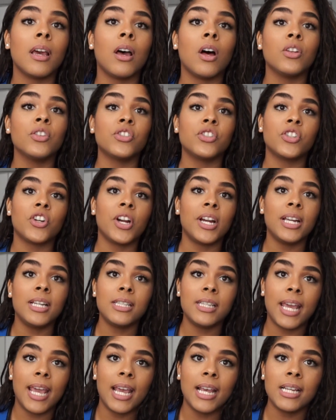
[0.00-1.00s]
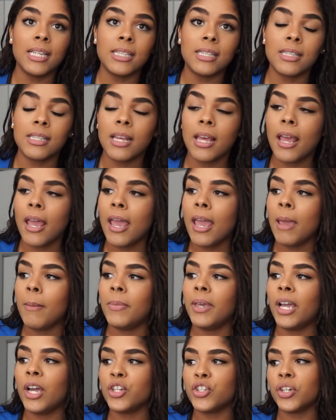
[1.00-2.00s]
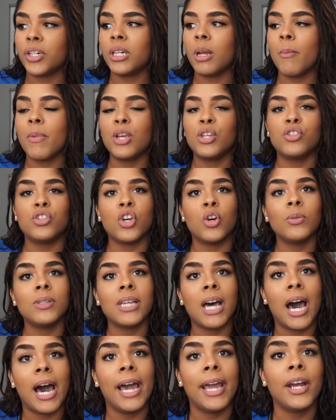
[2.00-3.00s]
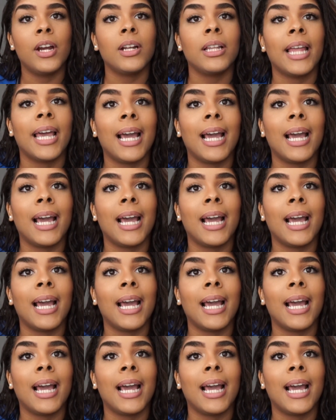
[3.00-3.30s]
on certain days because you're going to be so tired.